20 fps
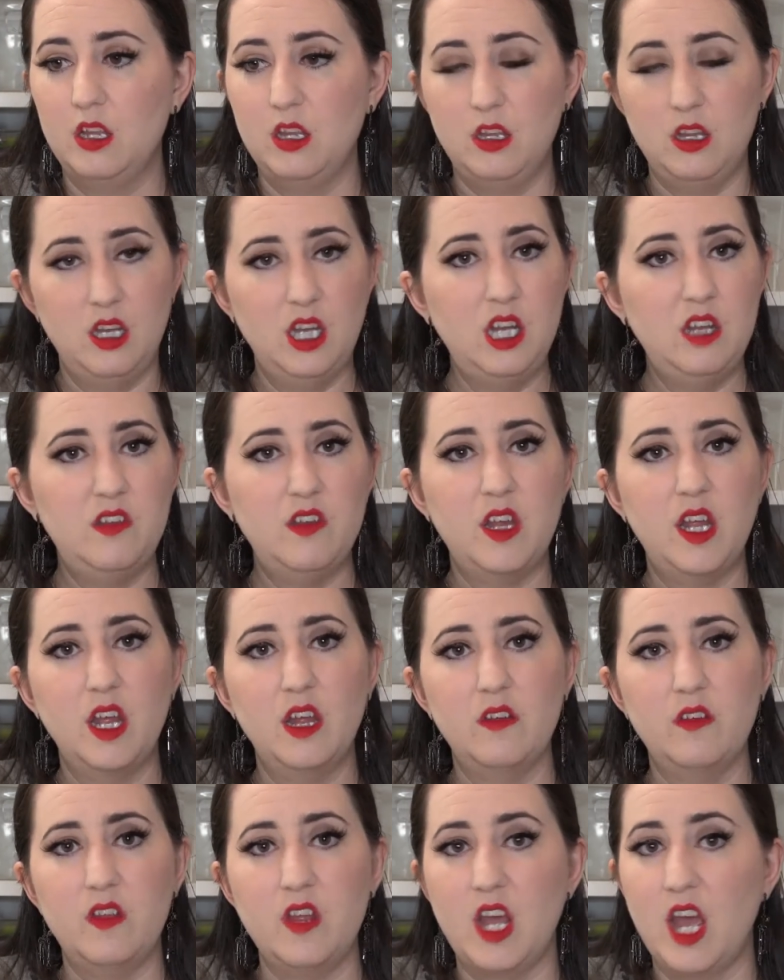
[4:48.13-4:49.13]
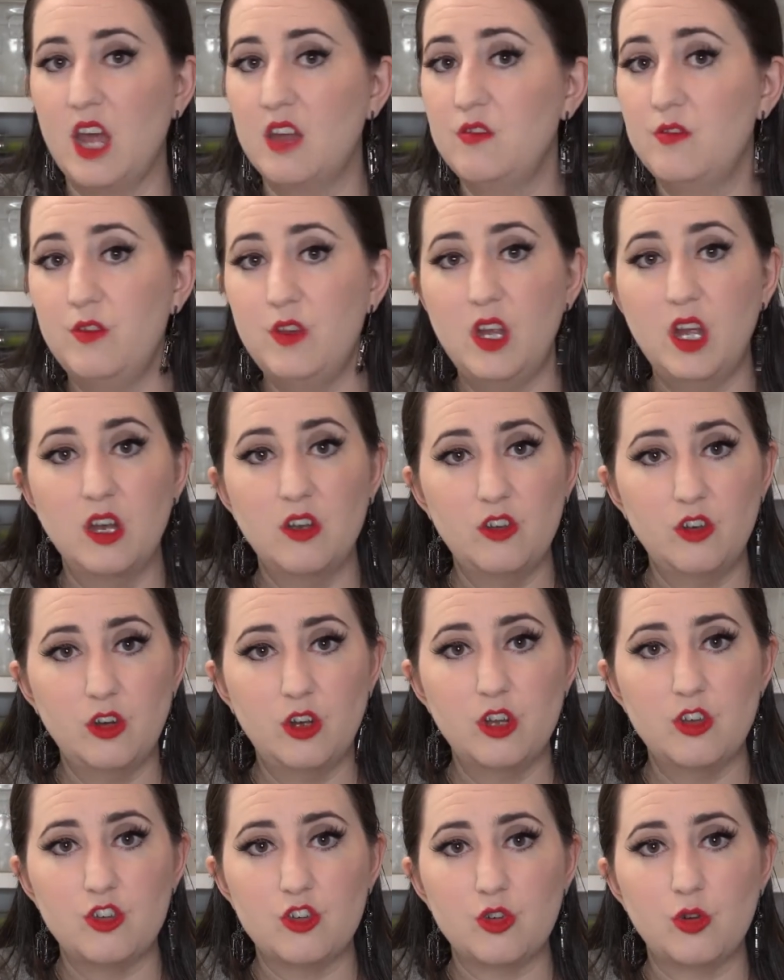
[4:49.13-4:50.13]
you need to get the envy under
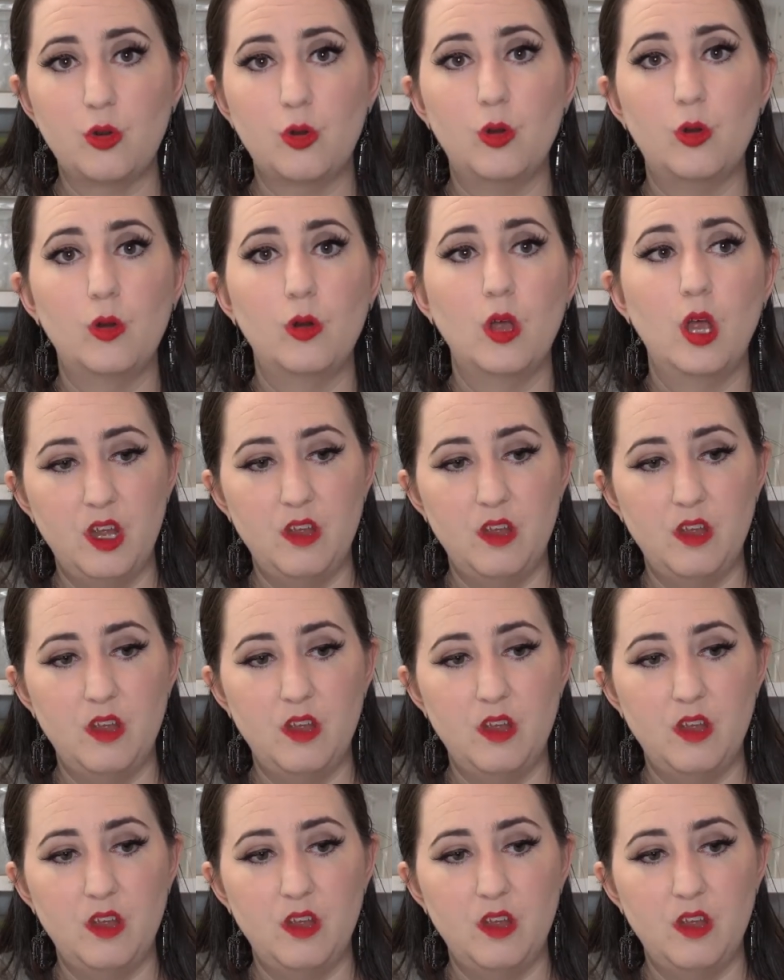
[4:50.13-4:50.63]
control.